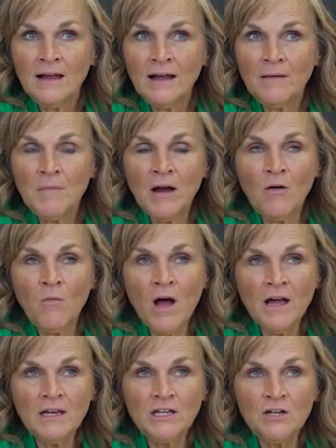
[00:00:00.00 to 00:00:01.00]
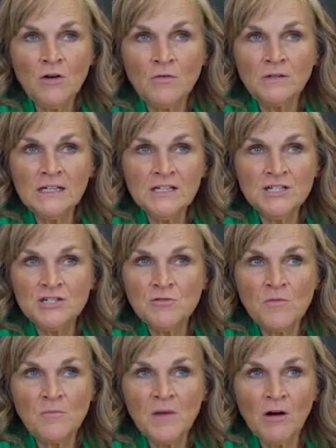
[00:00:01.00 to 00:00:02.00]
Marijuana, you don't need to
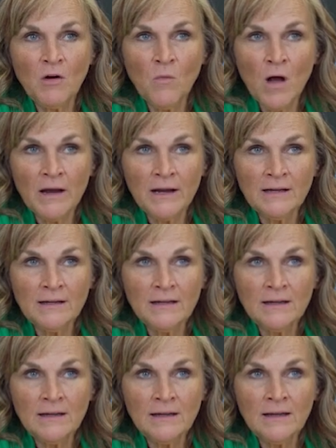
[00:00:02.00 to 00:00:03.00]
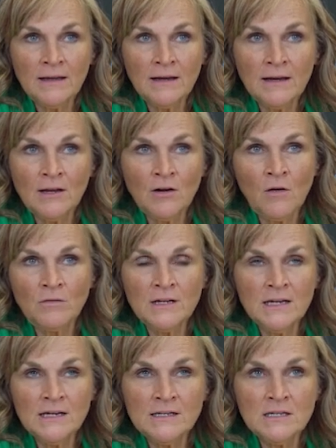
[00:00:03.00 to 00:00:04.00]
do marijuana. You don't
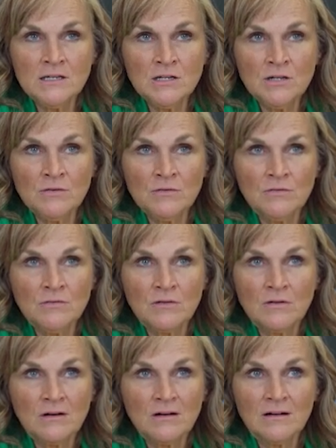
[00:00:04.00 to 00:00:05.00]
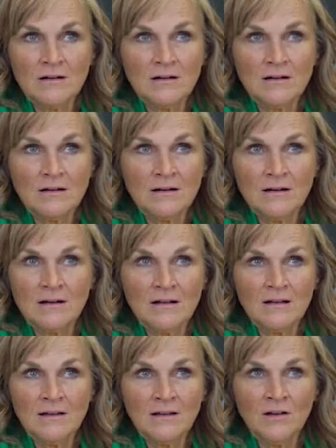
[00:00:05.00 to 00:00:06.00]
need to do,
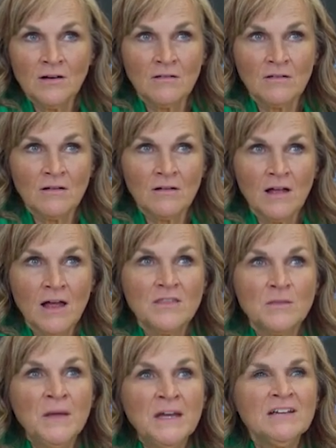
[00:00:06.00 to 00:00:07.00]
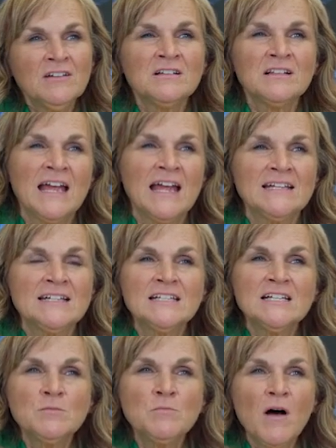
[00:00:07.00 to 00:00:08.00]
the pineal gland
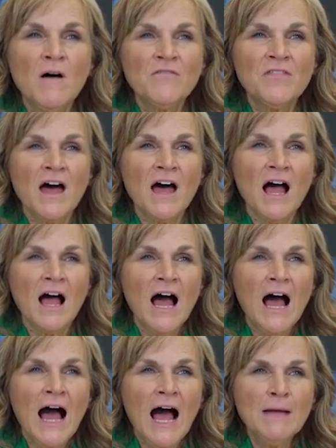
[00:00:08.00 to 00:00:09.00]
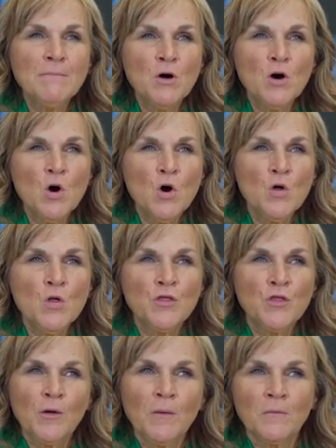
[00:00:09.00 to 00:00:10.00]
sits above the
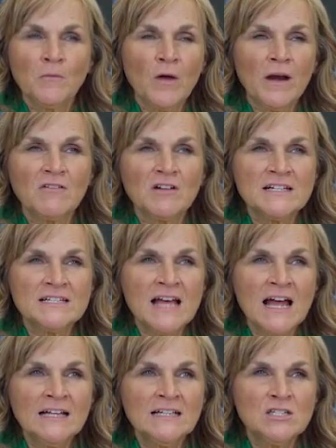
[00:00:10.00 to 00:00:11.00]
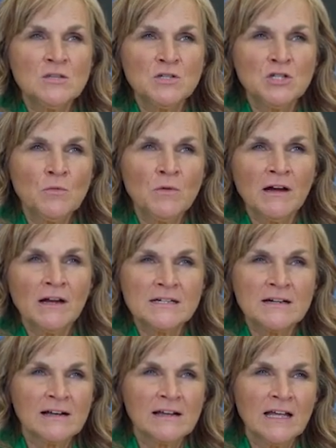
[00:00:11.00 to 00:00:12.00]
it signs the
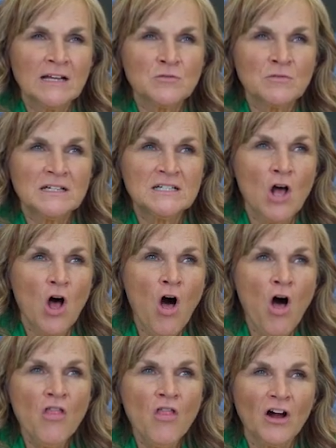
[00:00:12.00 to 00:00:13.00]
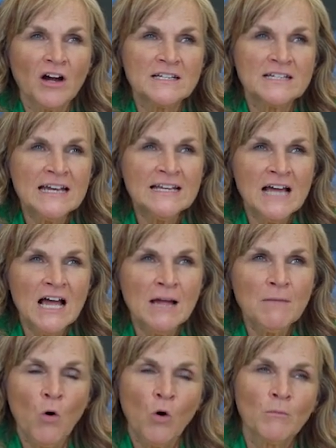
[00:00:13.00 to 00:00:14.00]
pituitary gland to release all our
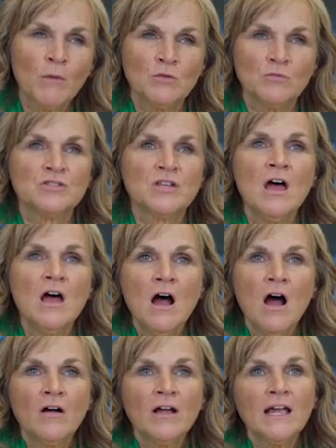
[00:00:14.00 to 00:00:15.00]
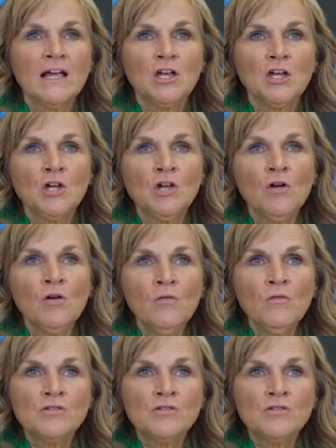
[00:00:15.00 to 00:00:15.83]
daytime hormones. Okay, it